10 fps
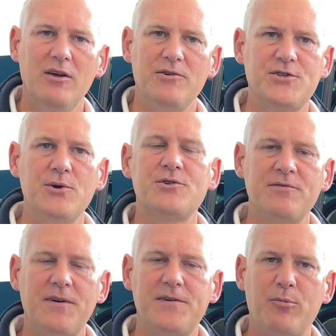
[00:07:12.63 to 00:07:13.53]
for
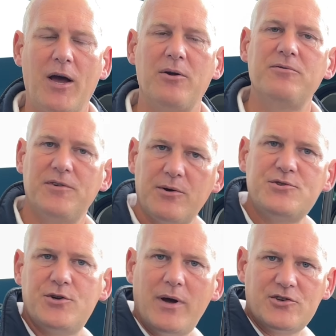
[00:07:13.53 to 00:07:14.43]
£250 for
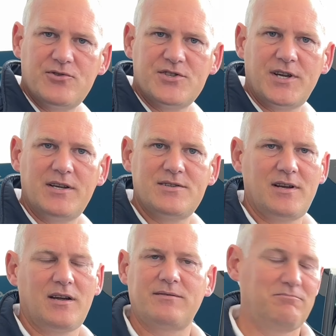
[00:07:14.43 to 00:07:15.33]
those 2 extra seats,
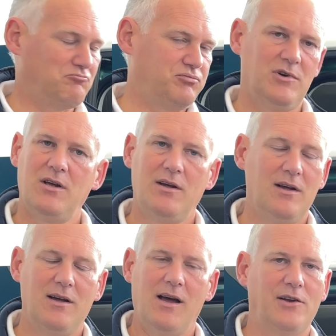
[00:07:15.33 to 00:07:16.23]

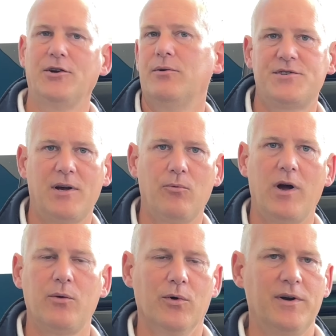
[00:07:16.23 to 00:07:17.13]
I don't understand
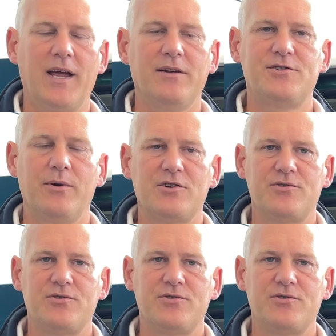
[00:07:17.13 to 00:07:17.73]
why you wouldn't get 2 extra